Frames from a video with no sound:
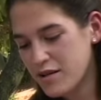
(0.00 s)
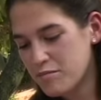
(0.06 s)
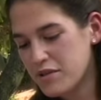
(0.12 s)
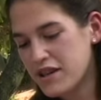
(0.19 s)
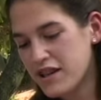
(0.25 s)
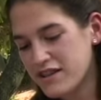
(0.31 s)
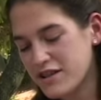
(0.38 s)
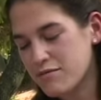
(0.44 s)

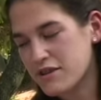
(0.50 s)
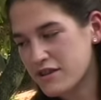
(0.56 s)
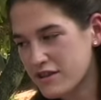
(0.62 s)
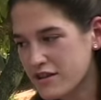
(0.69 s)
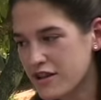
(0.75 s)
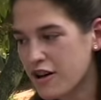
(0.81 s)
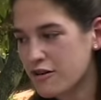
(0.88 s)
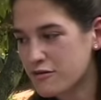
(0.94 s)
because he was
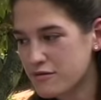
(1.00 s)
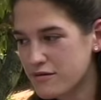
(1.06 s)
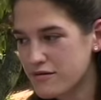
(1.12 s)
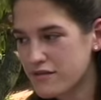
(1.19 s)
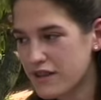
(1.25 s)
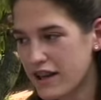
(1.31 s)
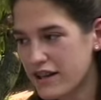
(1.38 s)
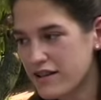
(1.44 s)
so
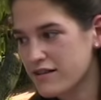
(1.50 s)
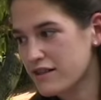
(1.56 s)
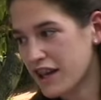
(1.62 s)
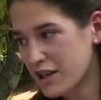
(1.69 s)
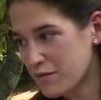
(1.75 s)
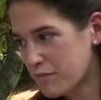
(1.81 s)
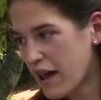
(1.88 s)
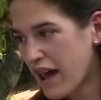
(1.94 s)
like
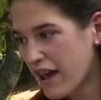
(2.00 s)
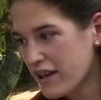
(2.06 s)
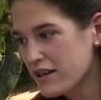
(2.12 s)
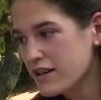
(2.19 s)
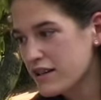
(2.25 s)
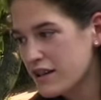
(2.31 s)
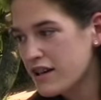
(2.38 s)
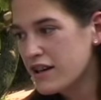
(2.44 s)
laid back,
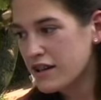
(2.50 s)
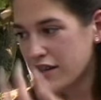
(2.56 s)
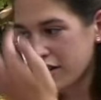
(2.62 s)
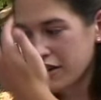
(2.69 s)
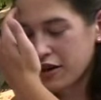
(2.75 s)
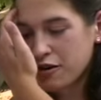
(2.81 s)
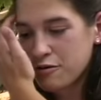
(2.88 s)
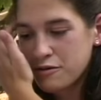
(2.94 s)

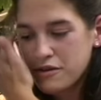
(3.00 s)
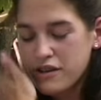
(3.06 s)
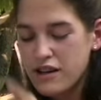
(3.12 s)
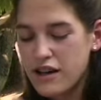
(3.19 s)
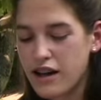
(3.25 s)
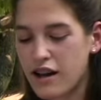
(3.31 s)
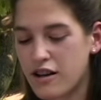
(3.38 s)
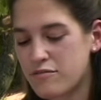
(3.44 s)
you know,
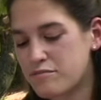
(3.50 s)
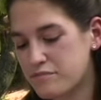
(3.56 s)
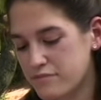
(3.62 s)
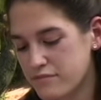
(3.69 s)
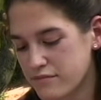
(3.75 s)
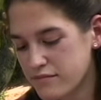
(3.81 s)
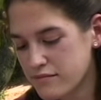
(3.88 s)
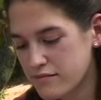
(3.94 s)

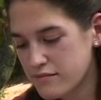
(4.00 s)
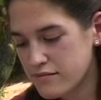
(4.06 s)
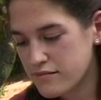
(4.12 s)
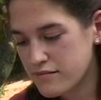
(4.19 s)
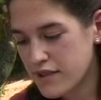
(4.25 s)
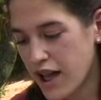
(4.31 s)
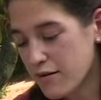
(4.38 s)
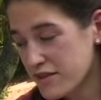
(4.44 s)

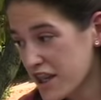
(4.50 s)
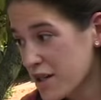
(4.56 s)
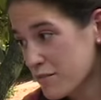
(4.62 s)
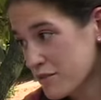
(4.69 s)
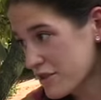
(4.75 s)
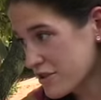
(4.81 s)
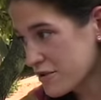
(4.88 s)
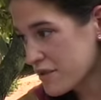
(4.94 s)
I was
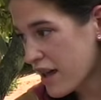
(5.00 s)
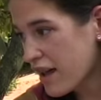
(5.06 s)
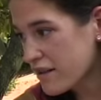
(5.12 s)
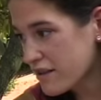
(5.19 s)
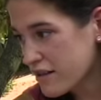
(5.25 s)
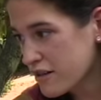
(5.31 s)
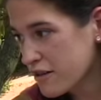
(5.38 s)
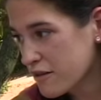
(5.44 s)
able to do
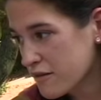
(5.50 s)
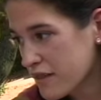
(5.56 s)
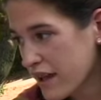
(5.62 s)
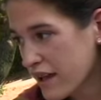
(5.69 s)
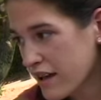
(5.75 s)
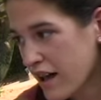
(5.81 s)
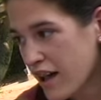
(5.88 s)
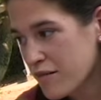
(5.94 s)
that, you know,
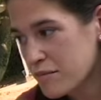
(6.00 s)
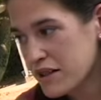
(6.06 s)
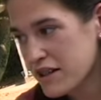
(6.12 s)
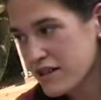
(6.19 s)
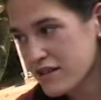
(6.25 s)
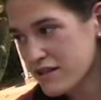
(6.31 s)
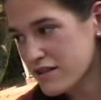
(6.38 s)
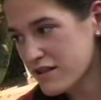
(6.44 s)
thank God,
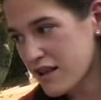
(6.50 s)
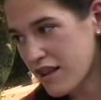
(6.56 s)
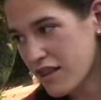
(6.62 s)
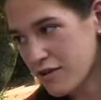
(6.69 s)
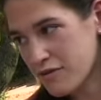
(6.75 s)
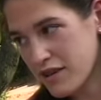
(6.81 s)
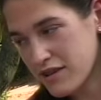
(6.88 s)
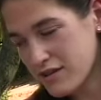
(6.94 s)
because
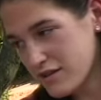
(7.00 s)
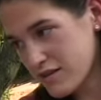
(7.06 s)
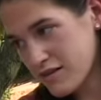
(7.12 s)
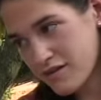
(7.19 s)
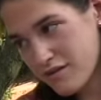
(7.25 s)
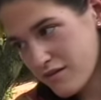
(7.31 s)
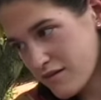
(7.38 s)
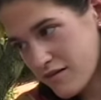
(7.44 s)

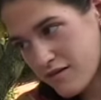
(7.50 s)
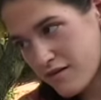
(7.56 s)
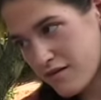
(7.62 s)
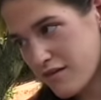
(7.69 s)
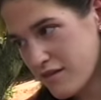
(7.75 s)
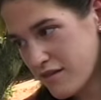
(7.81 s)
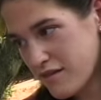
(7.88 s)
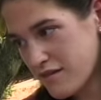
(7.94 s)
otherwise
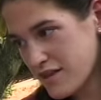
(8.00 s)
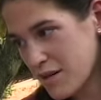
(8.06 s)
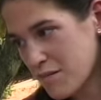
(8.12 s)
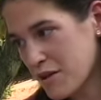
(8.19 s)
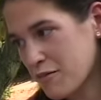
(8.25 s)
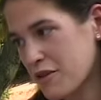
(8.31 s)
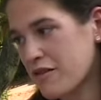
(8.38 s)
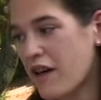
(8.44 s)

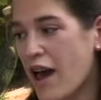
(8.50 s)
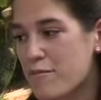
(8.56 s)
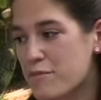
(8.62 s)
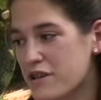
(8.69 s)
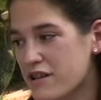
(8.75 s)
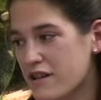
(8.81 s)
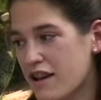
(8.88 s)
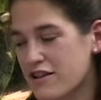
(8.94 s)
something would have
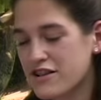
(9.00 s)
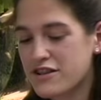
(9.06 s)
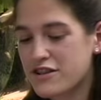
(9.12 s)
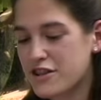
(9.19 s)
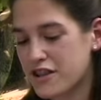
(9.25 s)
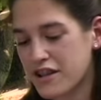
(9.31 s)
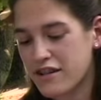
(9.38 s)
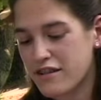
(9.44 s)
happened. And I
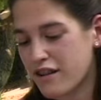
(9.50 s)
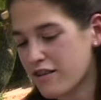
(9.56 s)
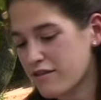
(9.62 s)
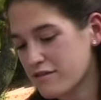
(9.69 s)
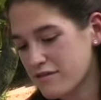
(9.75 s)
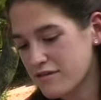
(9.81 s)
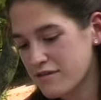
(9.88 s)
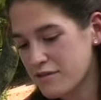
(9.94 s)
just took it and I
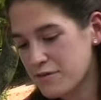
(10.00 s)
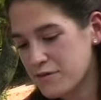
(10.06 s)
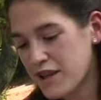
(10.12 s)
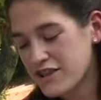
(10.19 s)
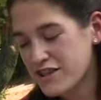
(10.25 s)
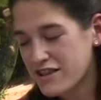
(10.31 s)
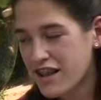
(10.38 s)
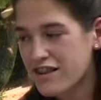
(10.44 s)

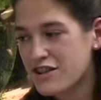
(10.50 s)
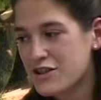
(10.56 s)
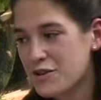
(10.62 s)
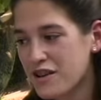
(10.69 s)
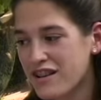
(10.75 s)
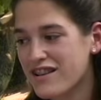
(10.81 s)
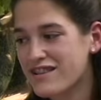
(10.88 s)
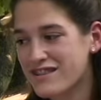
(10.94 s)
flushed it down the
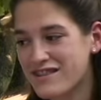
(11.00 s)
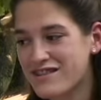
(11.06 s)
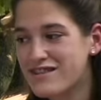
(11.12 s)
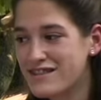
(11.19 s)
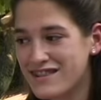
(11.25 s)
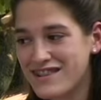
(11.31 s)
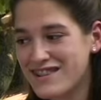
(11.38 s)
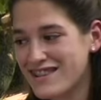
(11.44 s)
toilet, and
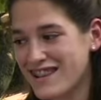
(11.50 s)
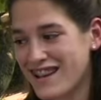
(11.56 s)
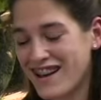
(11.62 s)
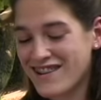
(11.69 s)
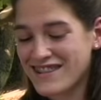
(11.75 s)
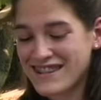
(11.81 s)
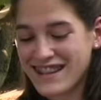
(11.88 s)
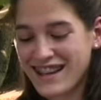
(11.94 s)

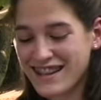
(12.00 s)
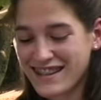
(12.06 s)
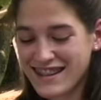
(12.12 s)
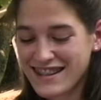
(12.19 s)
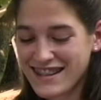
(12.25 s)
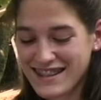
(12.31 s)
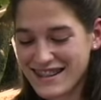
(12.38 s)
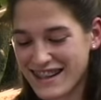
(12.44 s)
I was like,
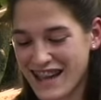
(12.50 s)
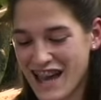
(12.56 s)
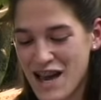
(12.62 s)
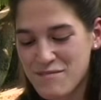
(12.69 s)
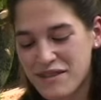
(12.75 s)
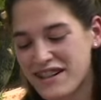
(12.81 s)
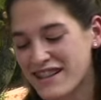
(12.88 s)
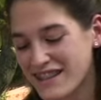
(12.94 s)
this isn't gonna
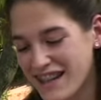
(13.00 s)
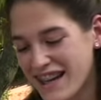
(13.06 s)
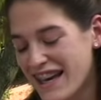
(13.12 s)
happen.